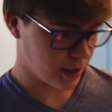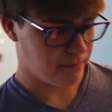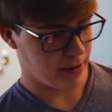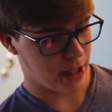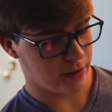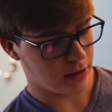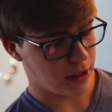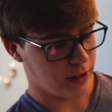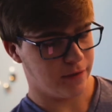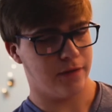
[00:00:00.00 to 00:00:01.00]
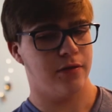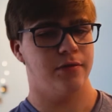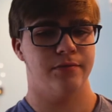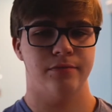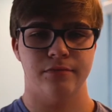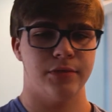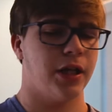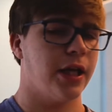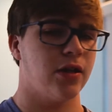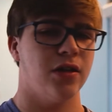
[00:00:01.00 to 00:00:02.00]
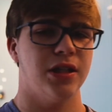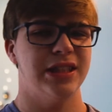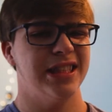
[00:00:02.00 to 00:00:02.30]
the battery life, Nikon